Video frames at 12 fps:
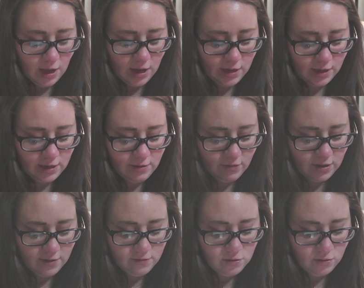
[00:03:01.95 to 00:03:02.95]
And it even
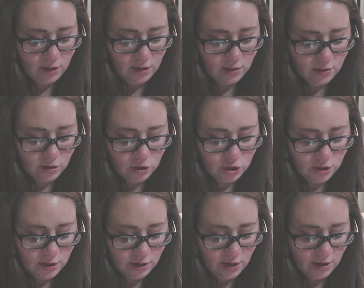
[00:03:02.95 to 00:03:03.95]
gives you like a little
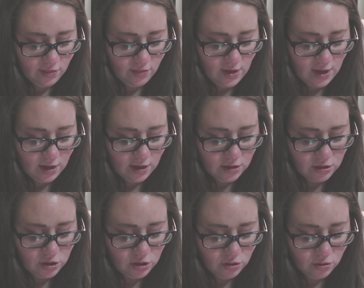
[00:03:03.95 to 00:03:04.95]
generic thing
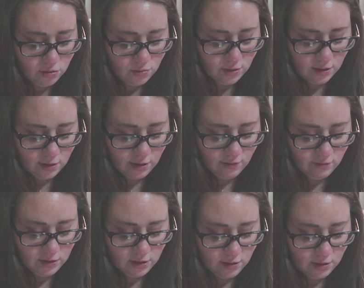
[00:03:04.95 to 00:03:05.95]
to, and I'll have
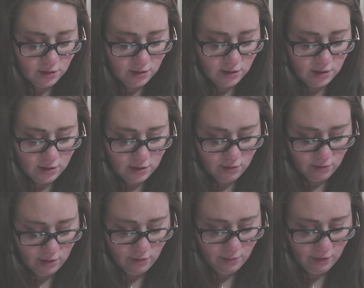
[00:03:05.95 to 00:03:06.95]
to get
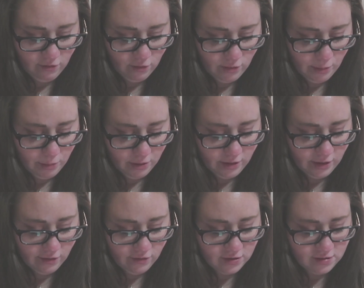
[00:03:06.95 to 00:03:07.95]
rid of my phone number
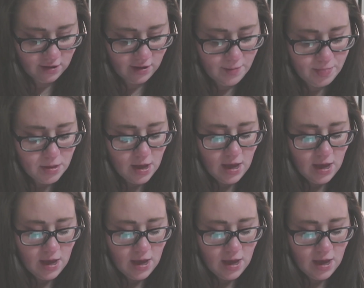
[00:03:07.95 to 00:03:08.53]
there for a second.